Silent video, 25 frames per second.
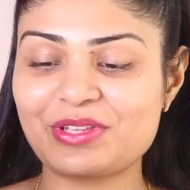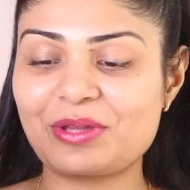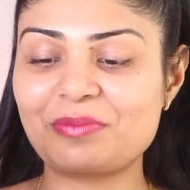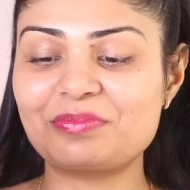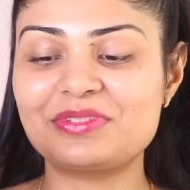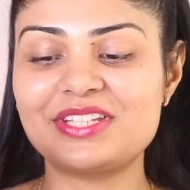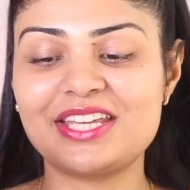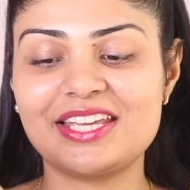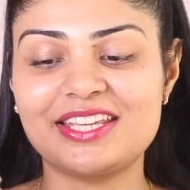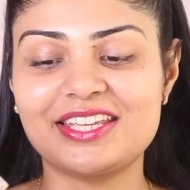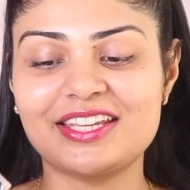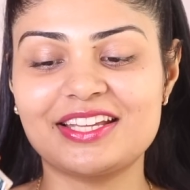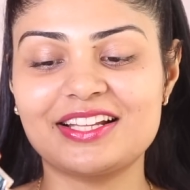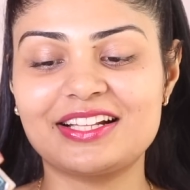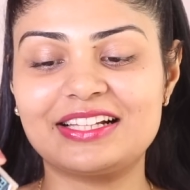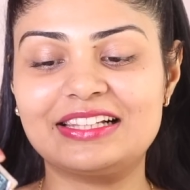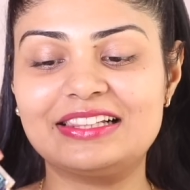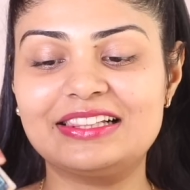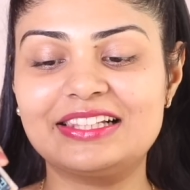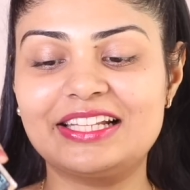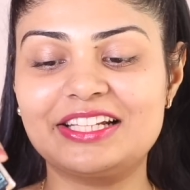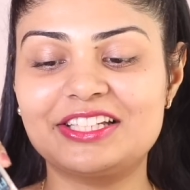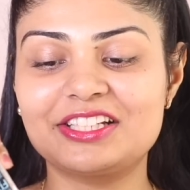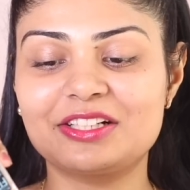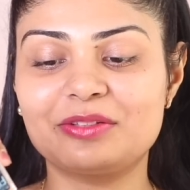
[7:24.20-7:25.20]
I'm taking a
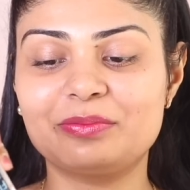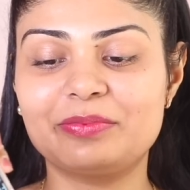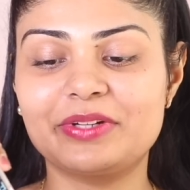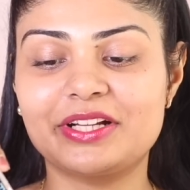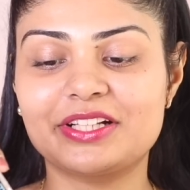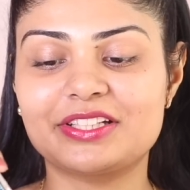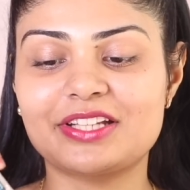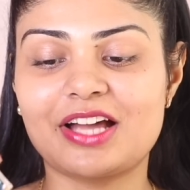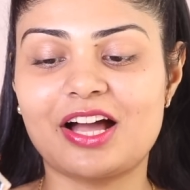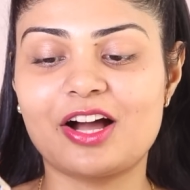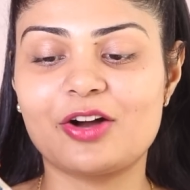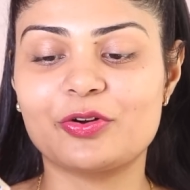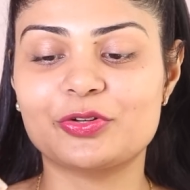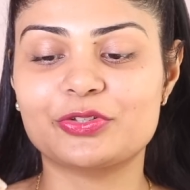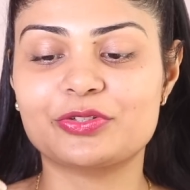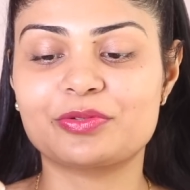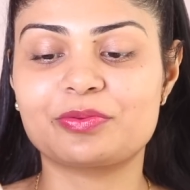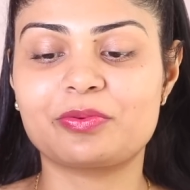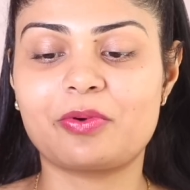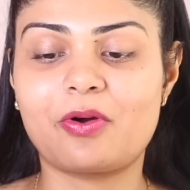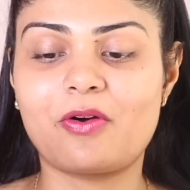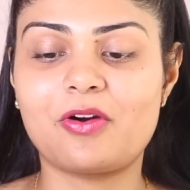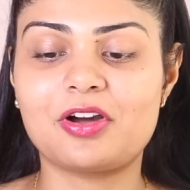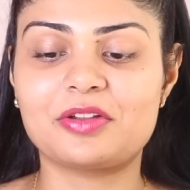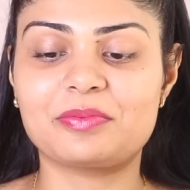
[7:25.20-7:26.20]
little bit
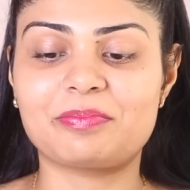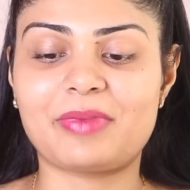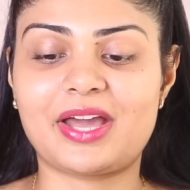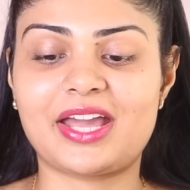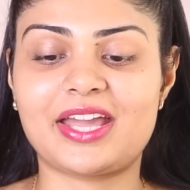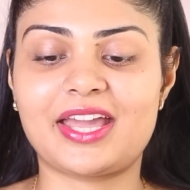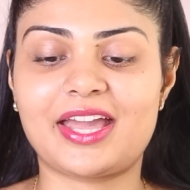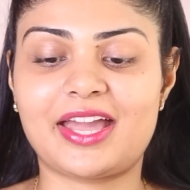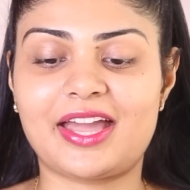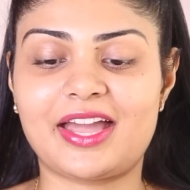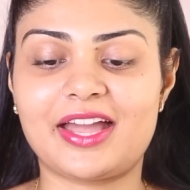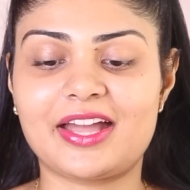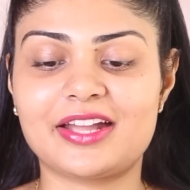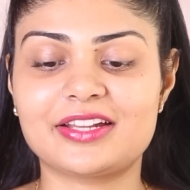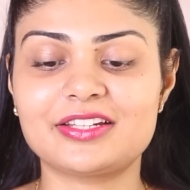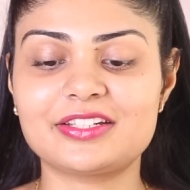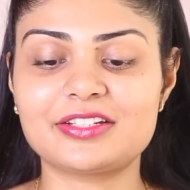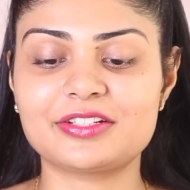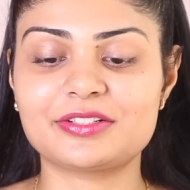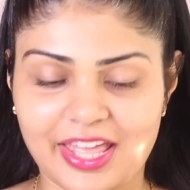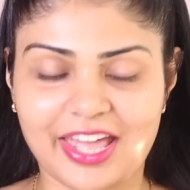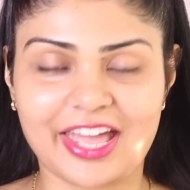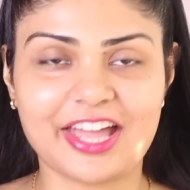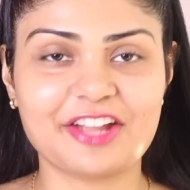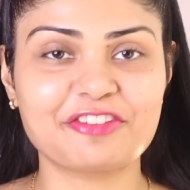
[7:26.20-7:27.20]
out on my hand.
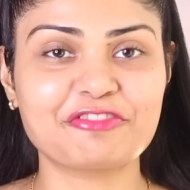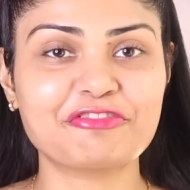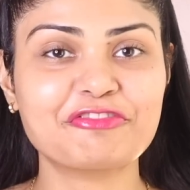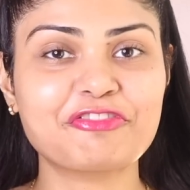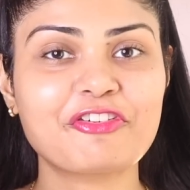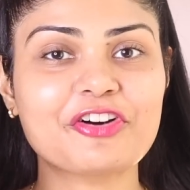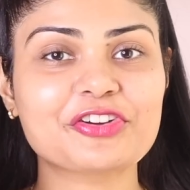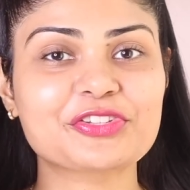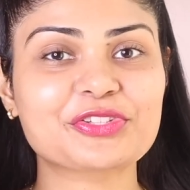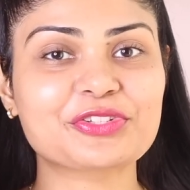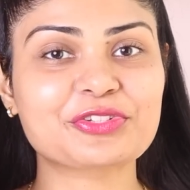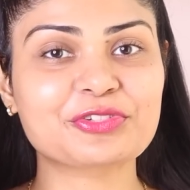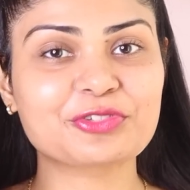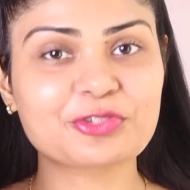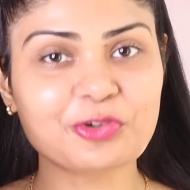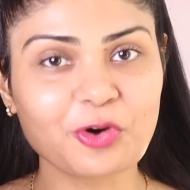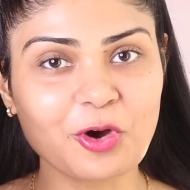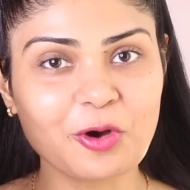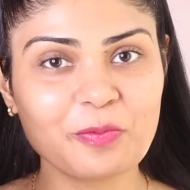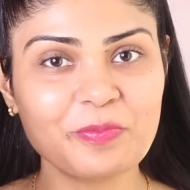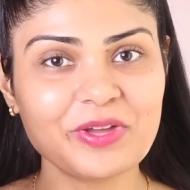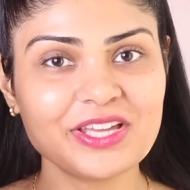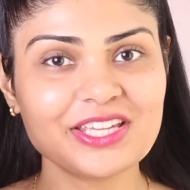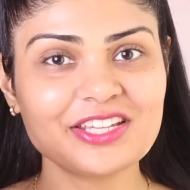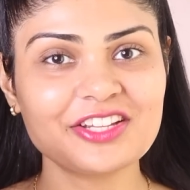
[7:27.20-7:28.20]
And for
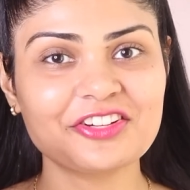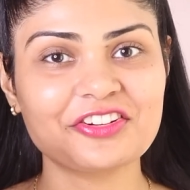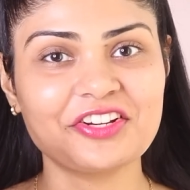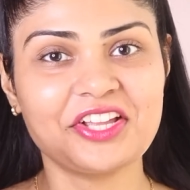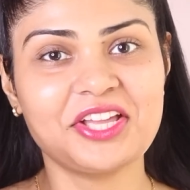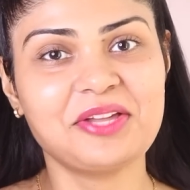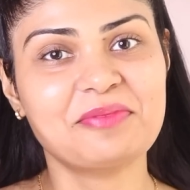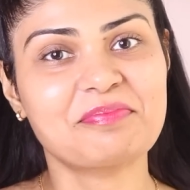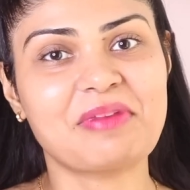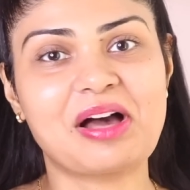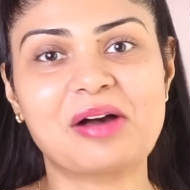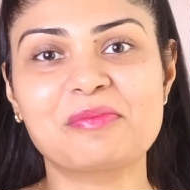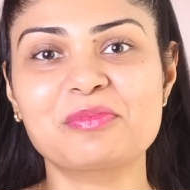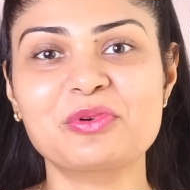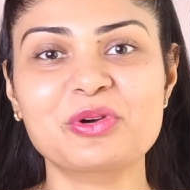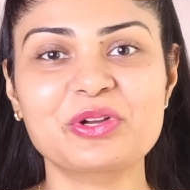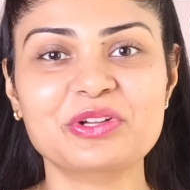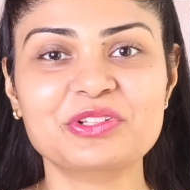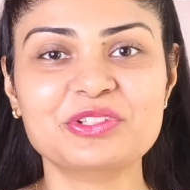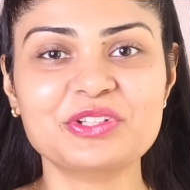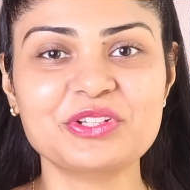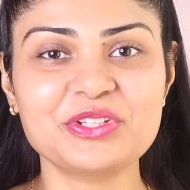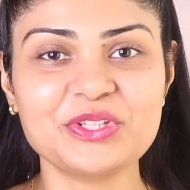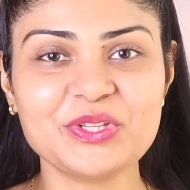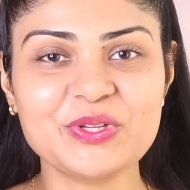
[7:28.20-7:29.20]
strobing cream, I'm
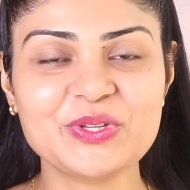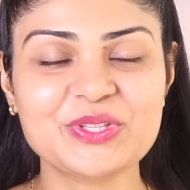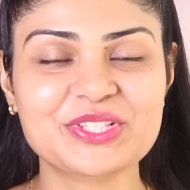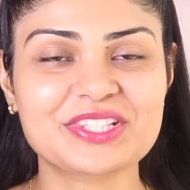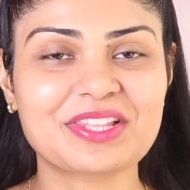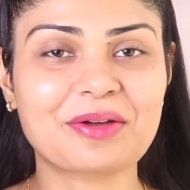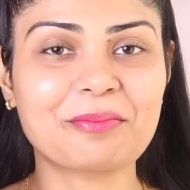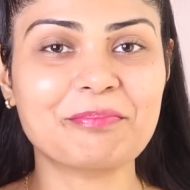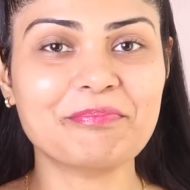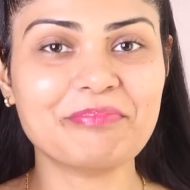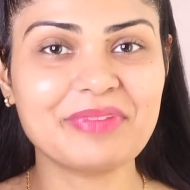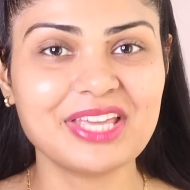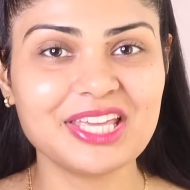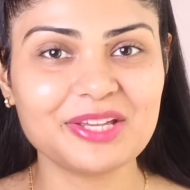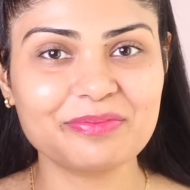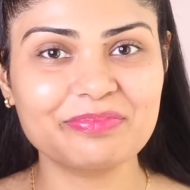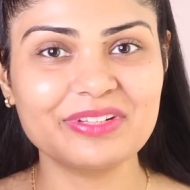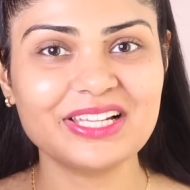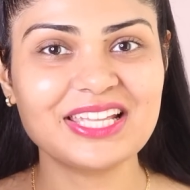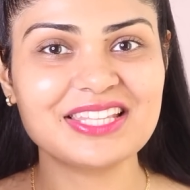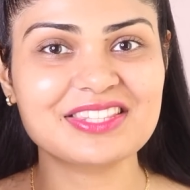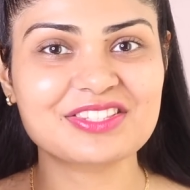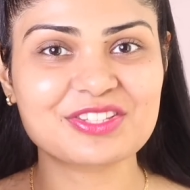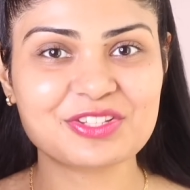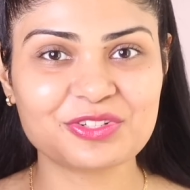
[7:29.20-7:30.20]
going to use the
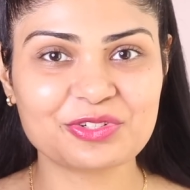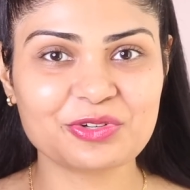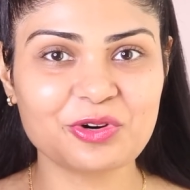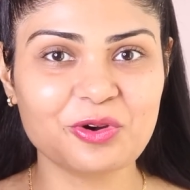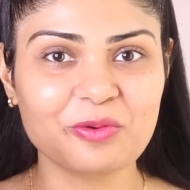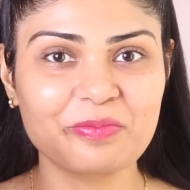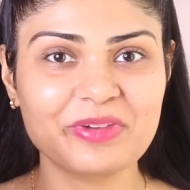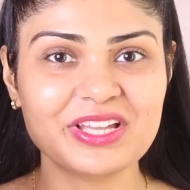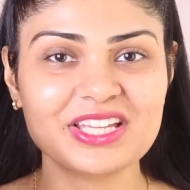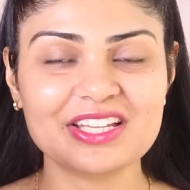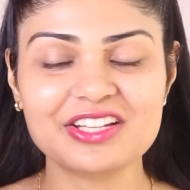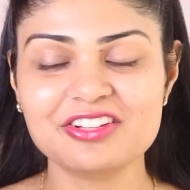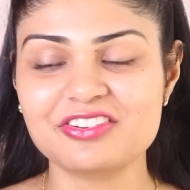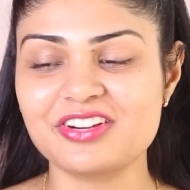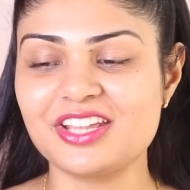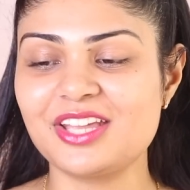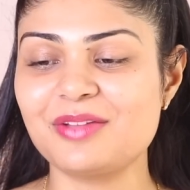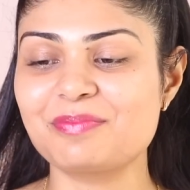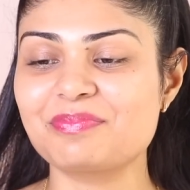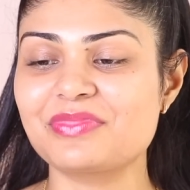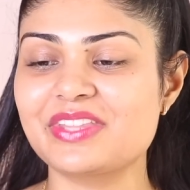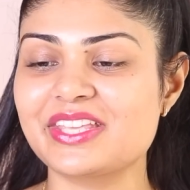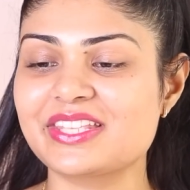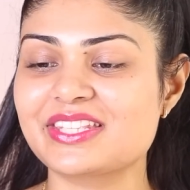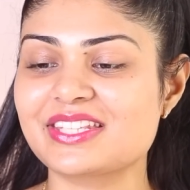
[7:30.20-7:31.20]
Maybelline Strobing
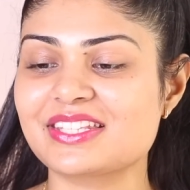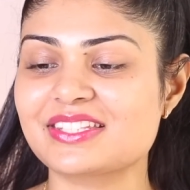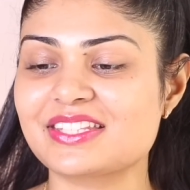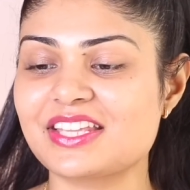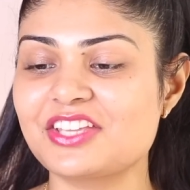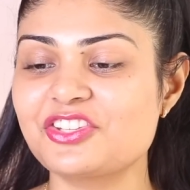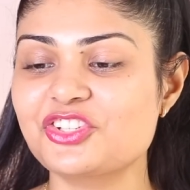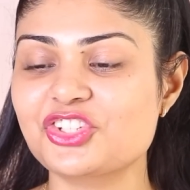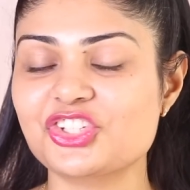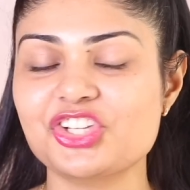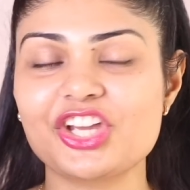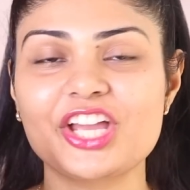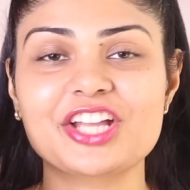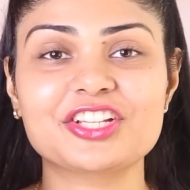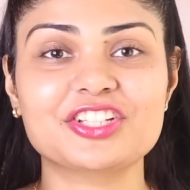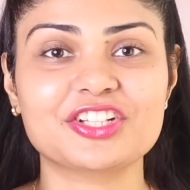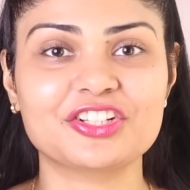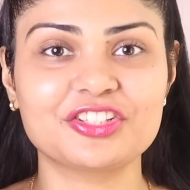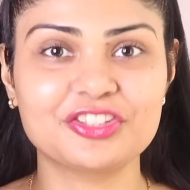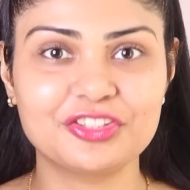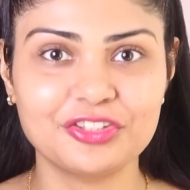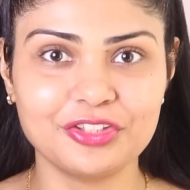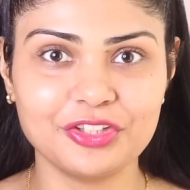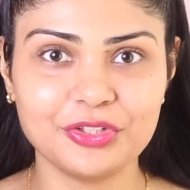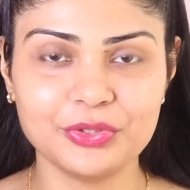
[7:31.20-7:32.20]
Cream. This is in shade
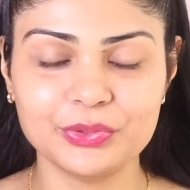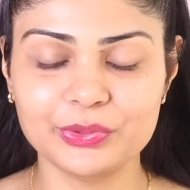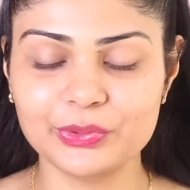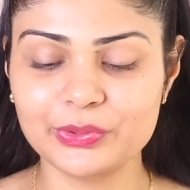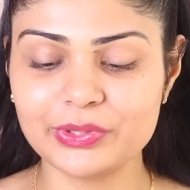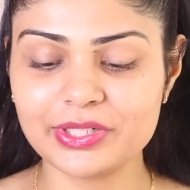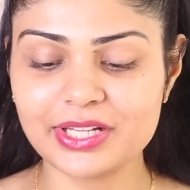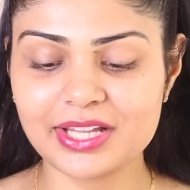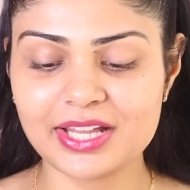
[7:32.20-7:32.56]
Nude.